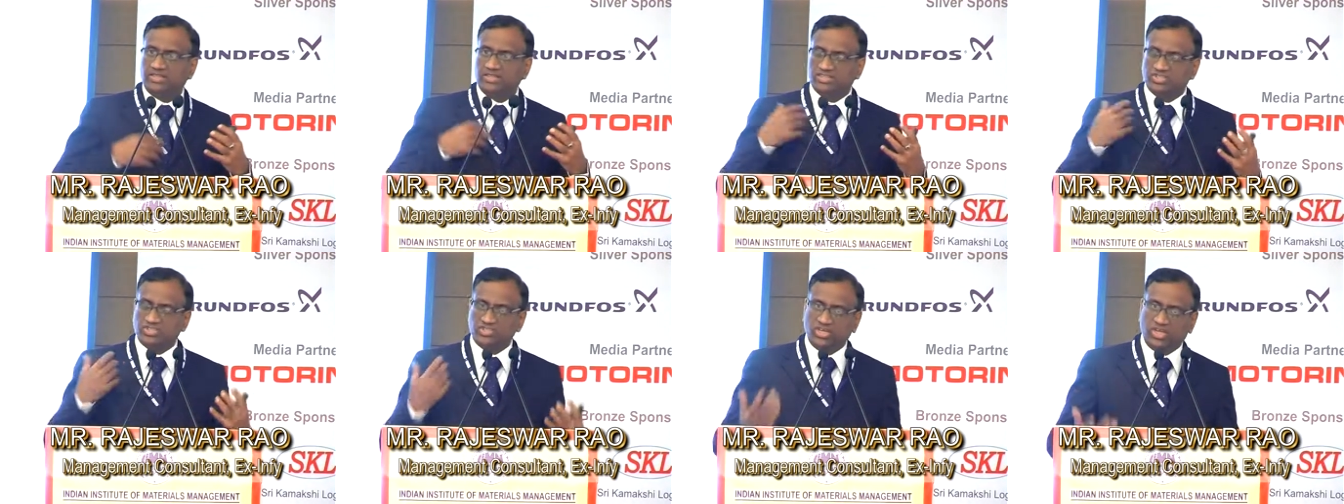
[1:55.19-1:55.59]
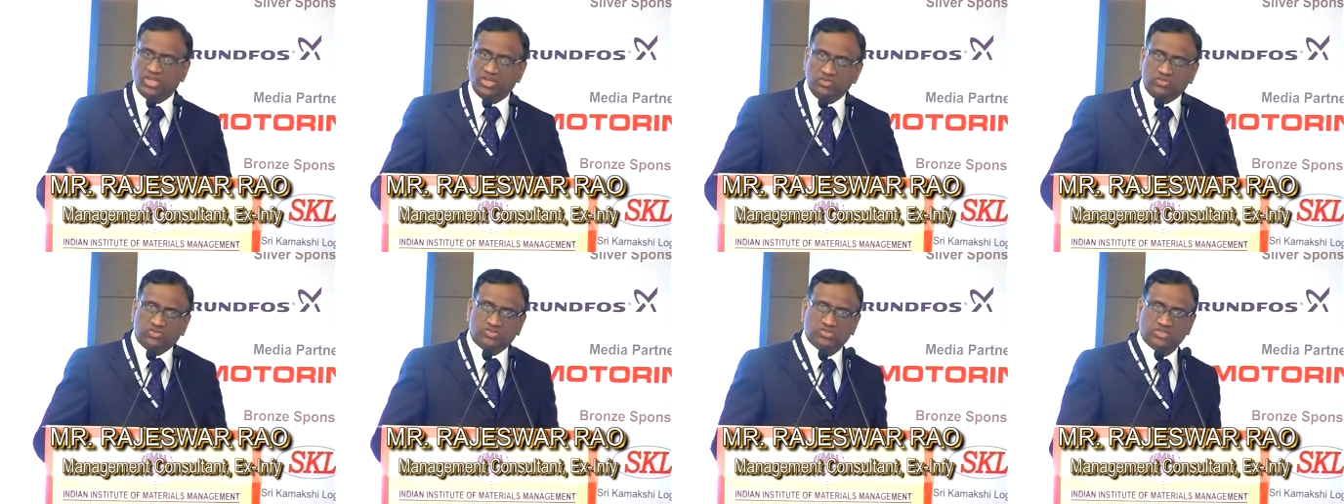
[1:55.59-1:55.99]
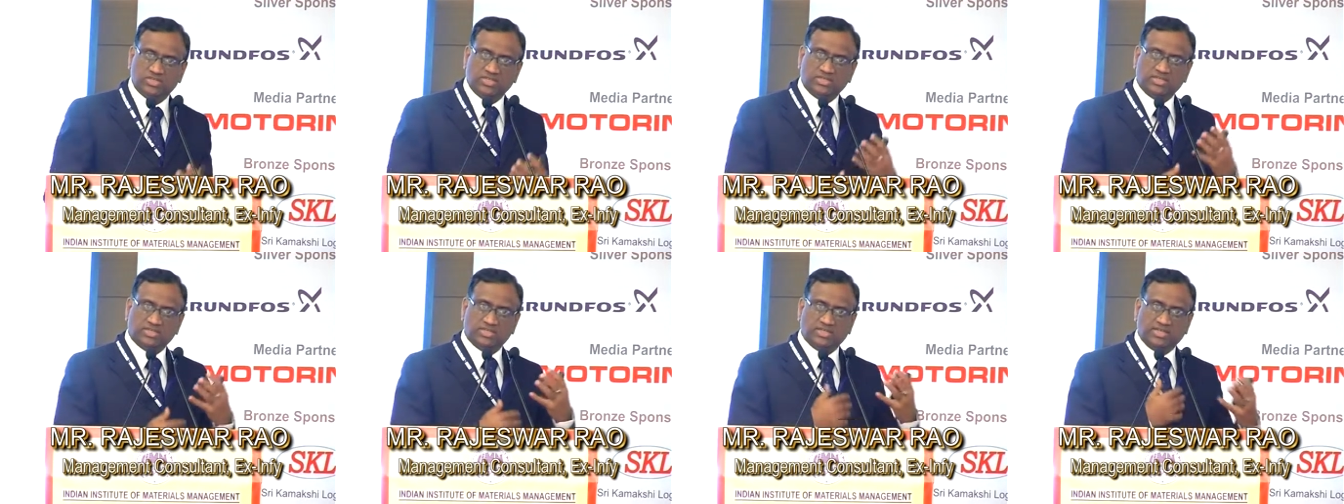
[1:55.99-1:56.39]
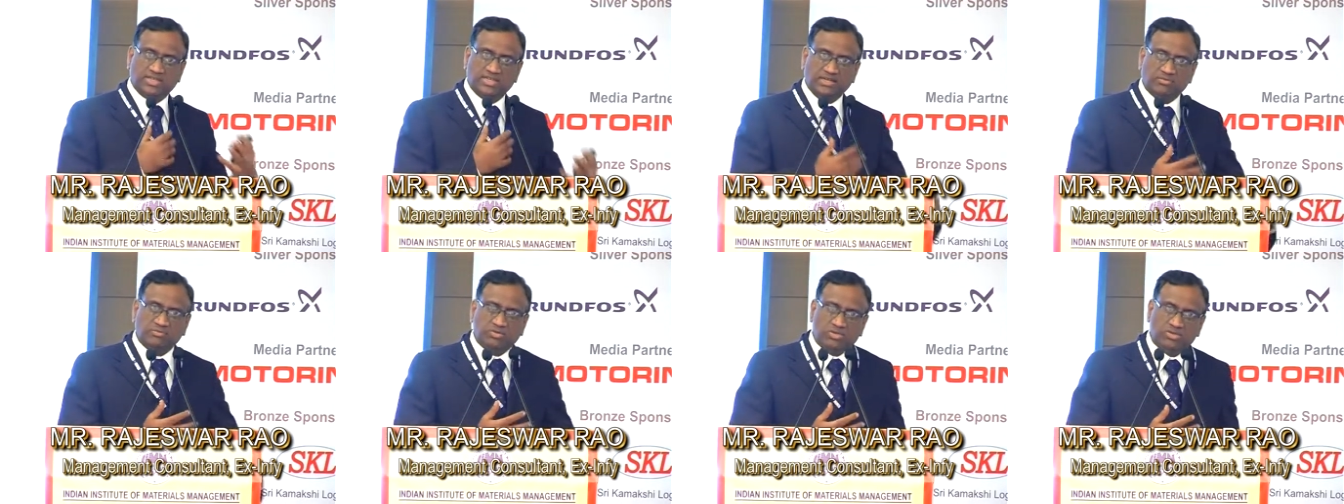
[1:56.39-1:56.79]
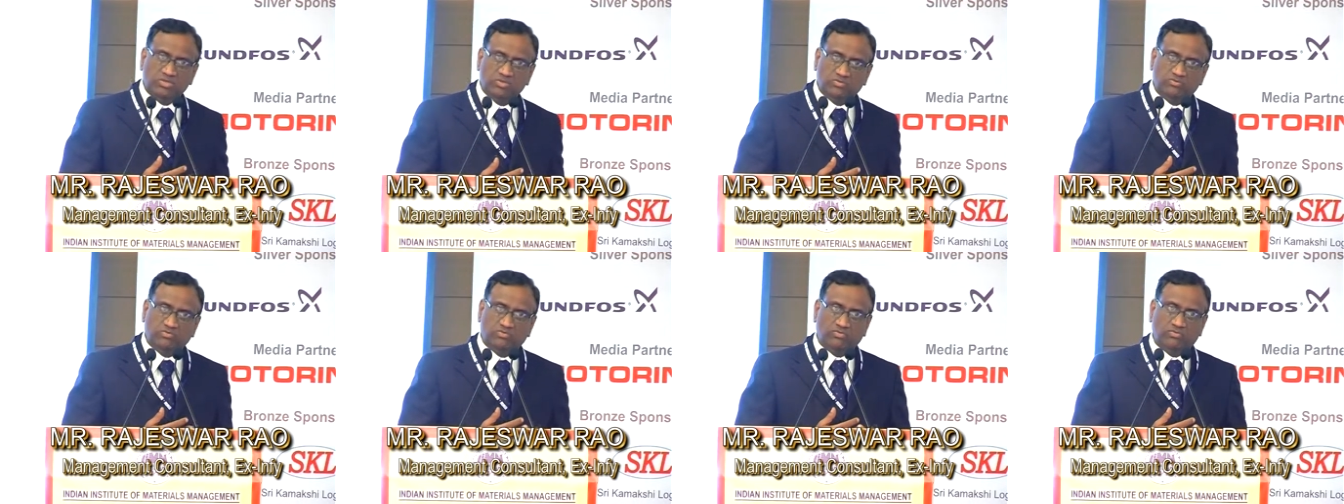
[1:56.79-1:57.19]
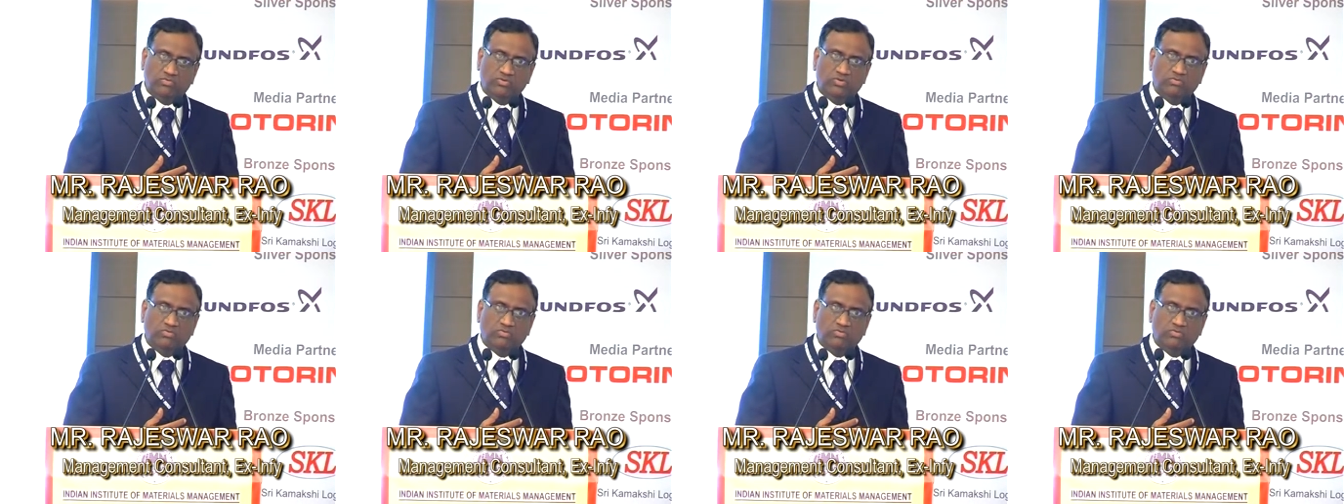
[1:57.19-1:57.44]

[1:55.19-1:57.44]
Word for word: the chair you sit, the table you